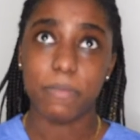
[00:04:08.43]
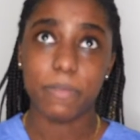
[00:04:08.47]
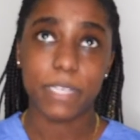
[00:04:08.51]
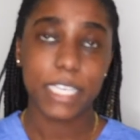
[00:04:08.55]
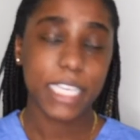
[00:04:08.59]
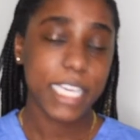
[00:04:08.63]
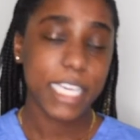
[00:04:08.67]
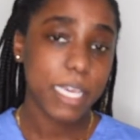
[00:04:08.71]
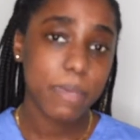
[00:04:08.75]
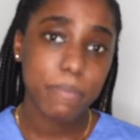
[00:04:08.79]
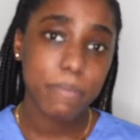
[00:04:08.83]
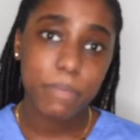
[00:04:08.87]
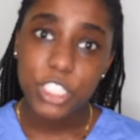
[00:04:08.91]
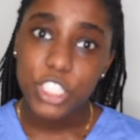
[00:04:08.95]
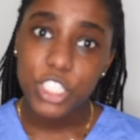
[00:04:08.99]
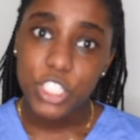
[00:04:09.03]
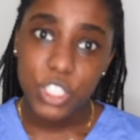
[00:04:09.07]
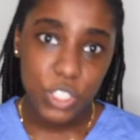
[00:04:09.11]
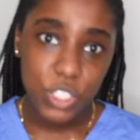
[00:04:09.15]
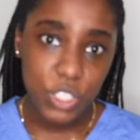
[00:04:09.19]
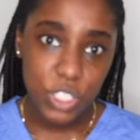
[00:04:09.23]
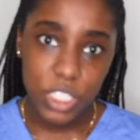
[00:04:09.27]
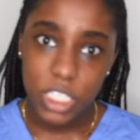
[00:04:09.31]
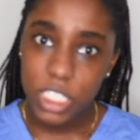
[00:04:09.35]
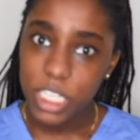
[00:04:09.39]

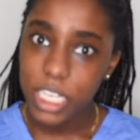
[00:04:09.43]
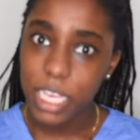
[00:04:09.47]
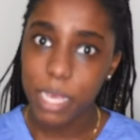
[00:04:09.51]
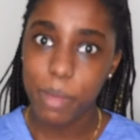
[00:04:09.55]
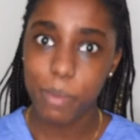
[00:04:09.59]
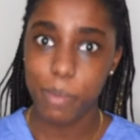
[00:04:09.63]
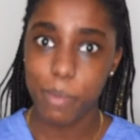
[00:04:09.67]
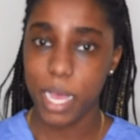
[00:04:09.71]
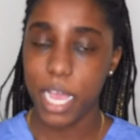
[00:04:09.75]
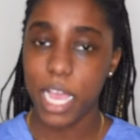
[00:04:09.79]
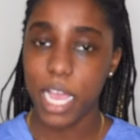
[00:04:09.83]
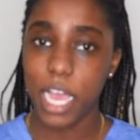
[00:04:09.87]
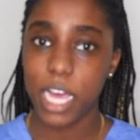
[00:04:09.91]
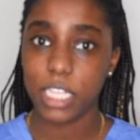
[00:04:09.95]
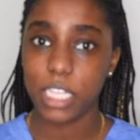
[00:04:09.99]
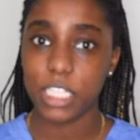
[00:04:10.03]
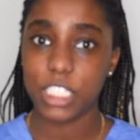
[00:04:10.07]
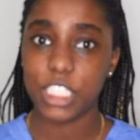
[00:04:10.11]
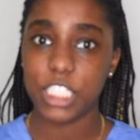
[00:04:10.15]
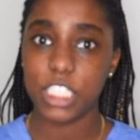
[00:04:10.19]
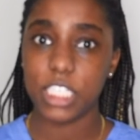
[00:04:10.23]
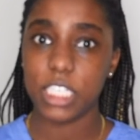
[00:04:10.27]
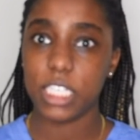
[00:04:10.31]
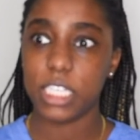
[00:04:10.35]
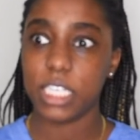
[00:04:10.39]
chemistry, and
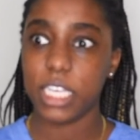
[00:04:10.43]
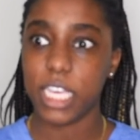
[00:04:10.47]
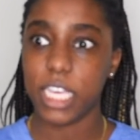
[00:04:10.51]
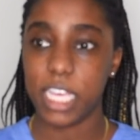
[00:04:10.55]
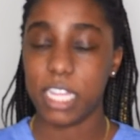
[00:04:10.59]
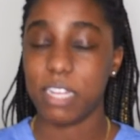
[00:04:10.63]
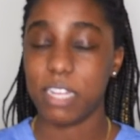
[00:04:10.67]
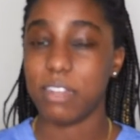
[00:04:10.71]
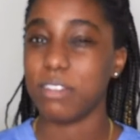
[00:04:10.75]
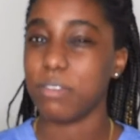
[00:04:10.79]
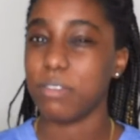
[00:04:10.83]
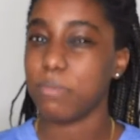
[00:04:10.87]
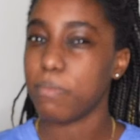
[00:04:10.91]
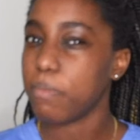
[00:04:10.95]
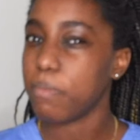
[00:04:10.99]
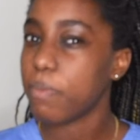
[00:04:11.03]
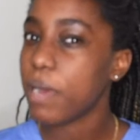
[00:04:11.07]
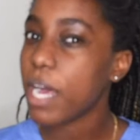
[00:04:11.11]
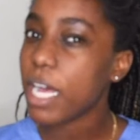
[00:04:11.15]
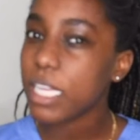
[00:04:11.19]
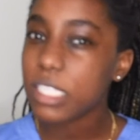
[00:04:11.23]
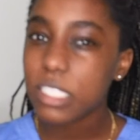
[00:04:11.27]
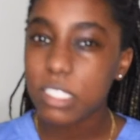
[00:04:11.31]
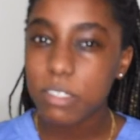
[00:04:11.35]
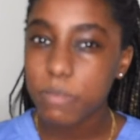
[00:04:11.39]
biology, and
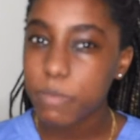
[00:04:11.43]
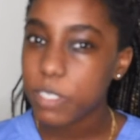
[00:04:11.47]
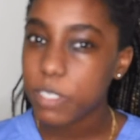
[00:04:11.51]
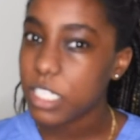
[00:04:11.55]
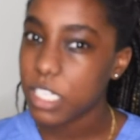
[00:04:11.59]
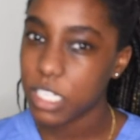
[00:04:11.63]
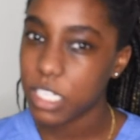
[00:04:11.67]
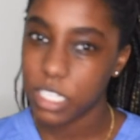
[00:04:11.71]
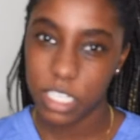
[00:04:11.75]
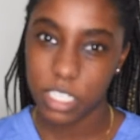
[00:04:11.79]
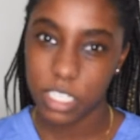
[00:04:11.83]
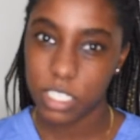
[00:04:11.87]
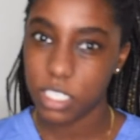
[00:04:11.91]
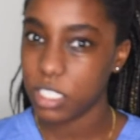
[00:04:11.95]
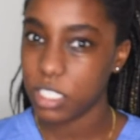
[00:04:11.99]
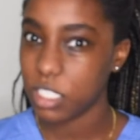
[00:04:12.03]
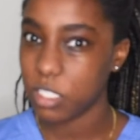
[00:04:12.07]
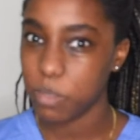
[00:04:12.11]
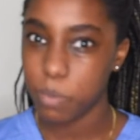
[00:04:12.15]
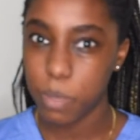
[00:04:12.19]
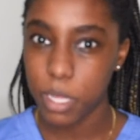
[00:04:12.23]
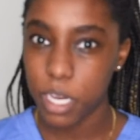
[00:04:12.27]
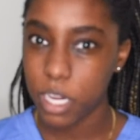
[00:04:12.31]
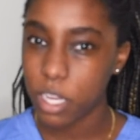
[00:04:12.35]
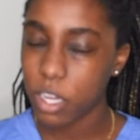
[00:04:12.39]
possibly statistics,
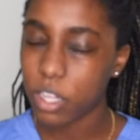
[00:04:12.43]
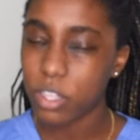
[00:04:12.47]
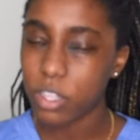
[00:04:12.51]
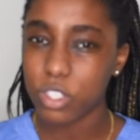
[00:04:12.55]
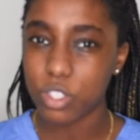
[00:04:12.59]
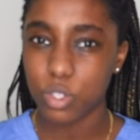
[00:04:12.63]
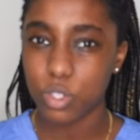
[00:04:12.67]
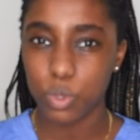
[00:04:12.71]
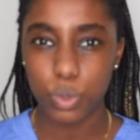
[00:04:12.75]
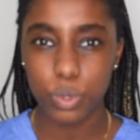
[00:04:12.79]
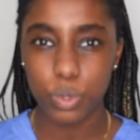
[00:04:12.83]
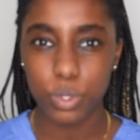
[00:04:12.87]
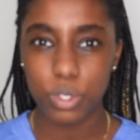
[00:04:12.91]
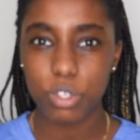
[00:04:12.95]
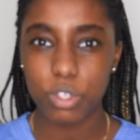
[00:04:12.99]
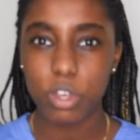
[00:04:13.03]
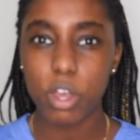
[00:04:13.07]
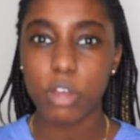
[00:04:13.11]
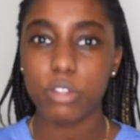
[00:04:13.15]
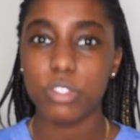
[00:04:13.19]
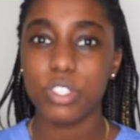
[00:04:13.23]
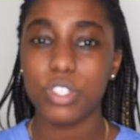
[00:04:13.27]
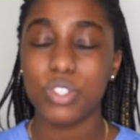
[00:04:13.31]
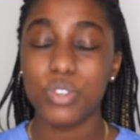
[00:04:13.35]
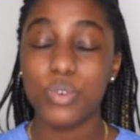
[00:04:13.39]
depending on the school you go
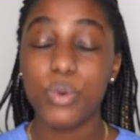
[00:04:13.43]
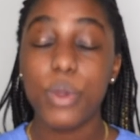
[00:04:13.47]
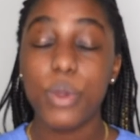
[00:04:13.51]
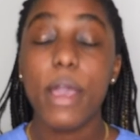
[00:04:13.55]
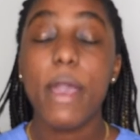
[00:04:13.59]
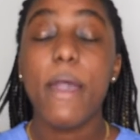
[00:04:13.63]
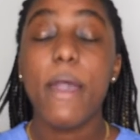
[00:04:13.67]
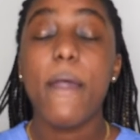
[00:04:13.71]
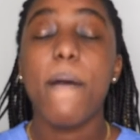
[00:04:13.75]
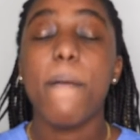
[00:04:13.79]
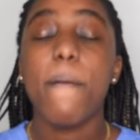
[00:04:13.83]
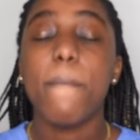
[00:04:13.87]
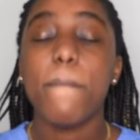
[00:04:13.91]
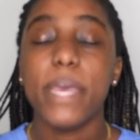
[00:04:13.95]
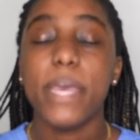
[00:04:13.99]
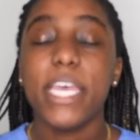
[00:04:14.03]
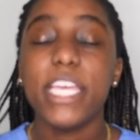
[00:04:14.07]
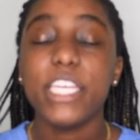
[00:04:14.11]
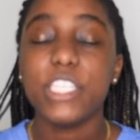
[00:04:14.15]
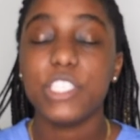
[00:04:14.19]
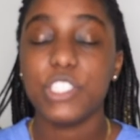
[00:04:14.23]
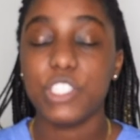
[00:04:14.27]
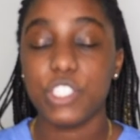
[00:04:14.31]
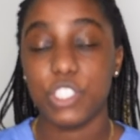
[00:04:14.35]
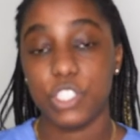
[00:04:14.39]
to,
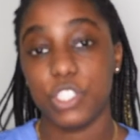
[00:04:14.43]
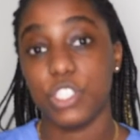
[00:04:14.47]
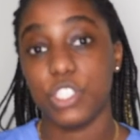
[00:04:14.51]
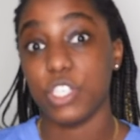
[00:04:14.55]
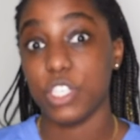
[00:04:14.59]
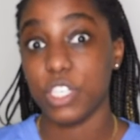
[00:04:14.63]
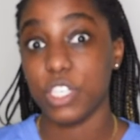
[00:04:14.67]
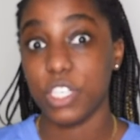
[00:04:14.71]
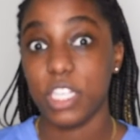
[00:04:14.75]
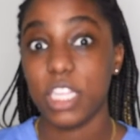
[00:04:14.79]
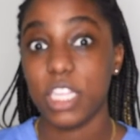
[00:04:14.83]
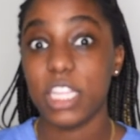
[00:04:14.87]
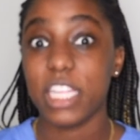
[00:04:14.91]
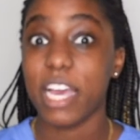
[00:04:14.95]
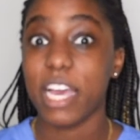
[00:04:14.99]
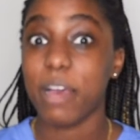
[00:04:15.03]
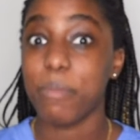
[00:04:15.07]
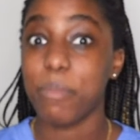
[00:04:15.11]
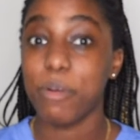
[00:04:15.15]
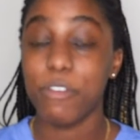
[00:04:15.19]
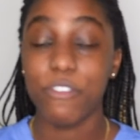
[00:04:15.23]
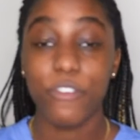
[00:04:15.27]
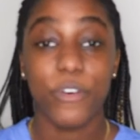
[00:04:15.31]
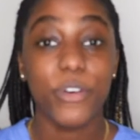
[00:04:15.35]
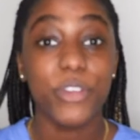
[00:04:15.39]
make sure that
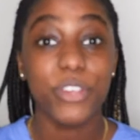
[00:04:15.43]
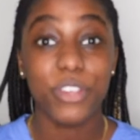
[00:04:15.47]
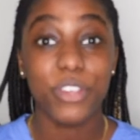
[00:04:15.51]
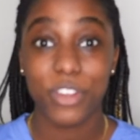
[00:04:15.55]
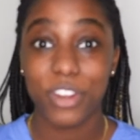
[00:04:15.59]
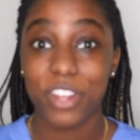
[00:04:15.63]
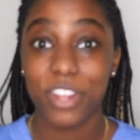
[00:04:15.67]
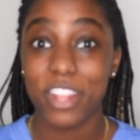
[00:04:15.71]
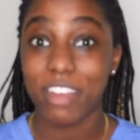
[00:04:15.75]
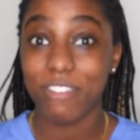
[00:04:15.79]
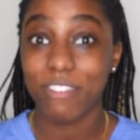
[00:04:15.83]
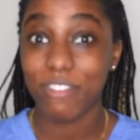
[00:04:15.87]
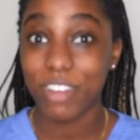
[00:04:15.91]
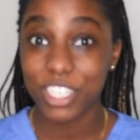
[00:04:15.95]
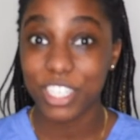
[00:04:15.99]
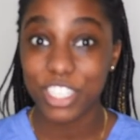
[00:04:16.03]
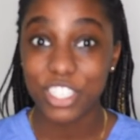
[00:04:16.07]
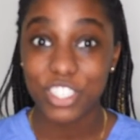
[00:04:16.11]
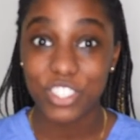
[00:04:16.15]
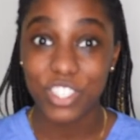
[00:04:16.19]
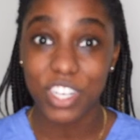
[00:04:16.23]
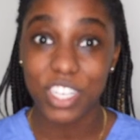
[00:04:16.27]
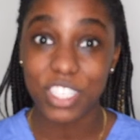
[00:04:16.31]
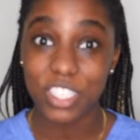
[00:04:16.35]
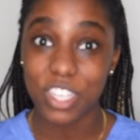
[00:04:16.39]
before you go to that
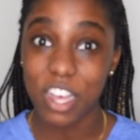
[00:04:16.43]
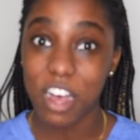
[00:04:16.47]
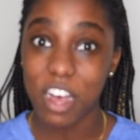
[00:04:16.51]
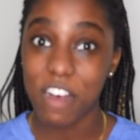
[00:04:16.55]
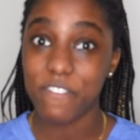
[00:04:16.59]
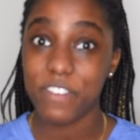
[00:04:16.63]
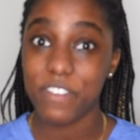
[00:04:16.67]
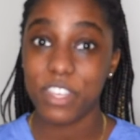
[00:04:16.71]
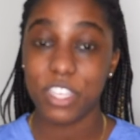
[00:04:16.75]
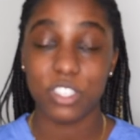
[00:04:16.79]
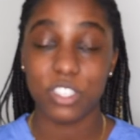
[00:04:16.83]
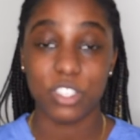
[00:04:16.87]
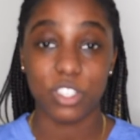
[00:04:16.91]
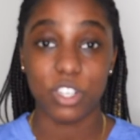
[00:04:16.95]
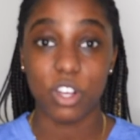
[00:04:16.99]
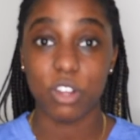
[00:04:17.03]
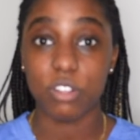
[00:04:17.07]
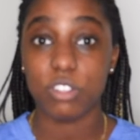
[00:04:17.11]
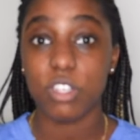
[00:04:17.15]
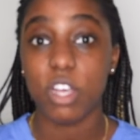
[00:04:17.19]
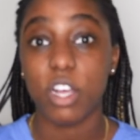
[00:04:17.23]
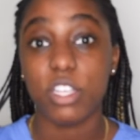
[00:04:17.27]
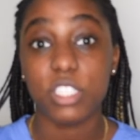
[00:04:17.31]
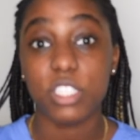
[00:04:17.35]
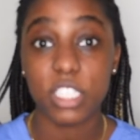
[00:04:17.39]
registrar's office or go
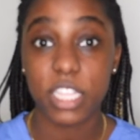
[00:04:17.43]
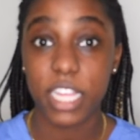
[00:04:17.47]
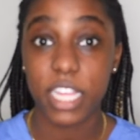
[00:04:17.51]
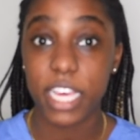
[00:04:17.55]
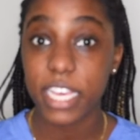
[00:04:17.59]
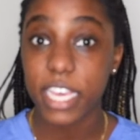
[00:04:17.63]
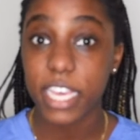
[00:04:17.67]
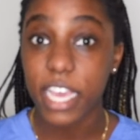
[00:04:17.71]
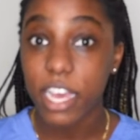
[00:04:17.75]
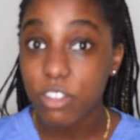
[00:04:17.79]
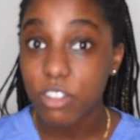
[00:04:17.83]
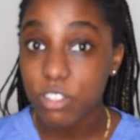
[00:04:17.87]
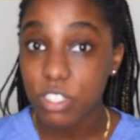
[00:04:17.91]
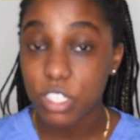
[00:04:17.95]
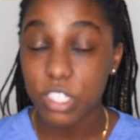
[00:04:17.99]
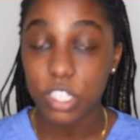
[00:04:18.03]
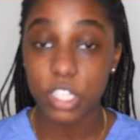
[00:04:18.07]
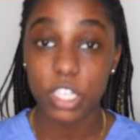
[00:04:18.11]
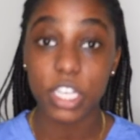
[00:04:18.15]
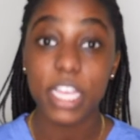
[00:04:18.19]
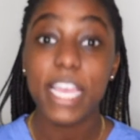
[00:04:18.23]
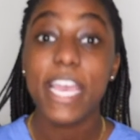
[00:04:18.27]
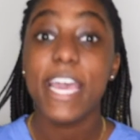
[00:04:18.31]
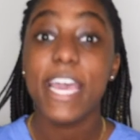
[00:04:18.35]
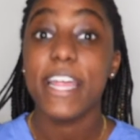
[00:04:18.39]
talk to that
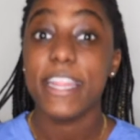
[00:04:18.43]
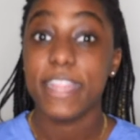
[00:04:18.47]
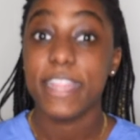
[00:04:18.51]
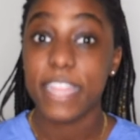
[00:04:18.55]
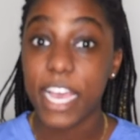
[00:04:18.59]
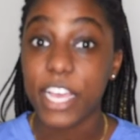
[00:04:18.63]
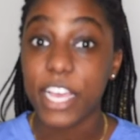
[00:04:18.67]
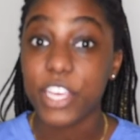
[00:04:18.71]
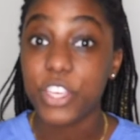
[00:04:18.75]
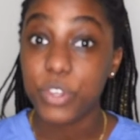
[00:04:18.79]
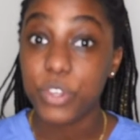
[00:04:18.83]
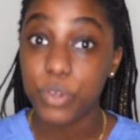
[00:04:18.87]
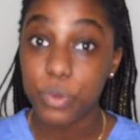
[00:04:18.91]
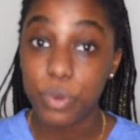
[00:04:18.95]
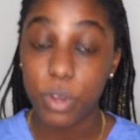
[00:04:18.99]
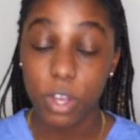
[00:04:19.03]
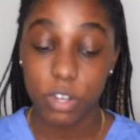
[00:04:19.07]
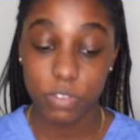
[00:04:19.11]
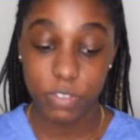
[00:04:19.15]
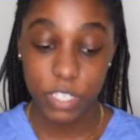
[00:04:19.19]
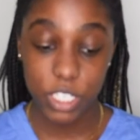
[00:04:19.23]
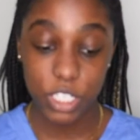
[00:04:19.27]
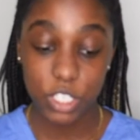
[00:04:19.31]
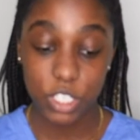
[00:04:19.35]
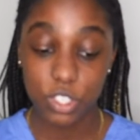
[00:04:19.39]
counselor that you are
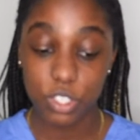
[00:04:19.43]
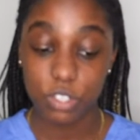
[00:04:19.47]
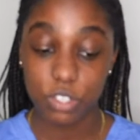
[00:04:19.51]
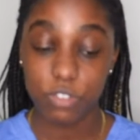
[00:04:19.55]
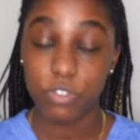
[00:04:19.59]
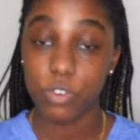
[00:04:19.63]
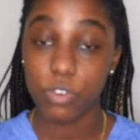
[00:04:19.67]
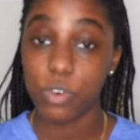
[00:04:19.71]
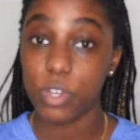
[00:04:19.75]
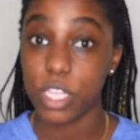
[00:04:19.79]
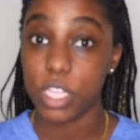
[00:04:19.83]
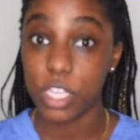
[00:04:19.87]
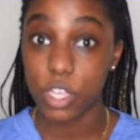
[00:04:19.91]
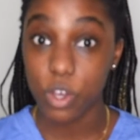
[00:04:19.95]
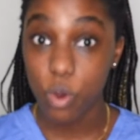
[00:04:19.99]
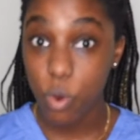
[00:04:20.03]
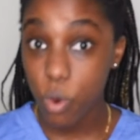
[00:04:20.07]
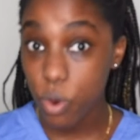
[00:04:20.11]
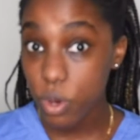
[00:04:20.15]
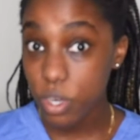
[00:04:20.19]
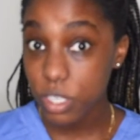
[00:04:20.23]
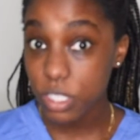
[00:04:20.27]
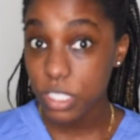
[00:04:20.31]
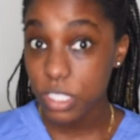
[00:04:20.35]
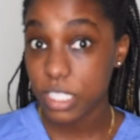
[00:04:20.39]
registered for the
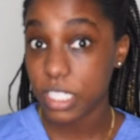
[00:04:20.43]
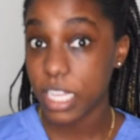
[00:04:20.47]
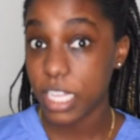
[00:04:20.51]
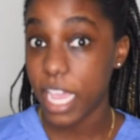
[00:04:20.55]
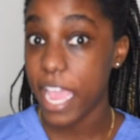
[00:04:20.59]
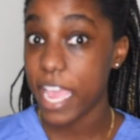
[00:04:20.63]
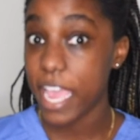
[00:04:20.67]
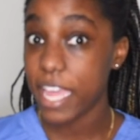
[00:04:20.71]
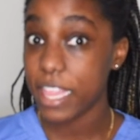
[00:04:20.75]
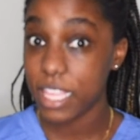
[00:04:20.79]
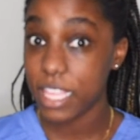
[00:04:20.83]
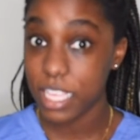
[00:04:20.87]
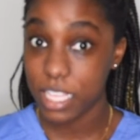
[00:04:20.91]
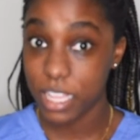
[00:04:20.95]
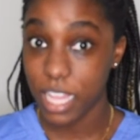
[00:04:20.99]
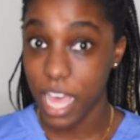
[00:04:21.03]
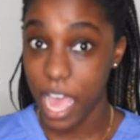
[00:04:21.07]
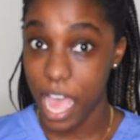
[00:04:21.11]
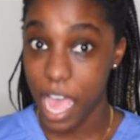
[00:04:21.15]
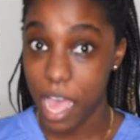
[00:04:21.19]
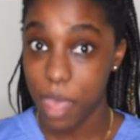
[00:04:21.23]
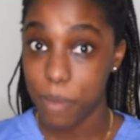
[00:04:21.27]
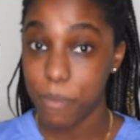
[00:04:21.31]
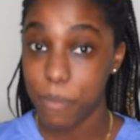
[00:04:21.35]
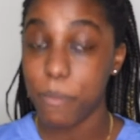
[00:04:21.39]
course and the lab.